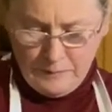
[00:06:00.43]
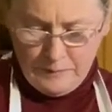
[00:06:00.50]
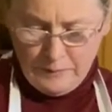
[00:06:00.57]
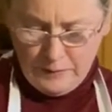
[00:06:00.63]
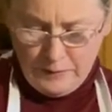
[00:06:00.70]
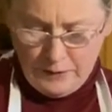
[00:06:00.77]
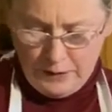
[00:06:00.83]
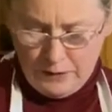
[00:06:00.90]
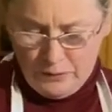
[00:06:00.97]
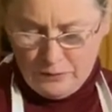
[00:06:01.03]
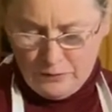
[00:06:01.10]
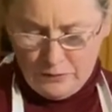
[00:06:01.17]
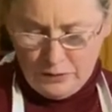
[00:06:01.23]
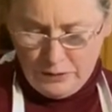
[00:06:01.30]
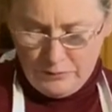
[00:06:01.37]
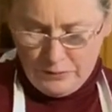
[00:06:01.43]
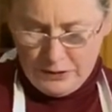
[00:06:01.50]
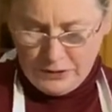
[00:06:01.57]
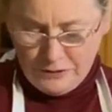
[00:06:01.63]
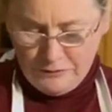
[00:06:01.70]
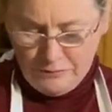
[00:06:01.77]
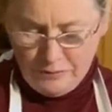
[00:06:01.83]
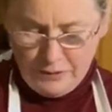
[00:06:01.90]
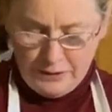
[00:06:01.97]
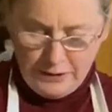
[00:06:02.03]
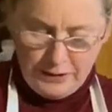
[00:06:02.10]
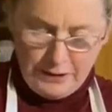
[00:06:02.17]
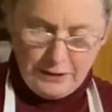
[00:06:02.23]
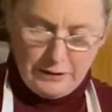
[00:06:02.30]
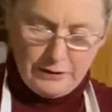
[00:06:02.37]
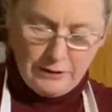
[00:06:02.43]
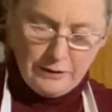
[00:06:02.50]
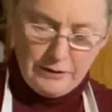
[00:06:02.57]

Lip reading: I think Orna might have been there.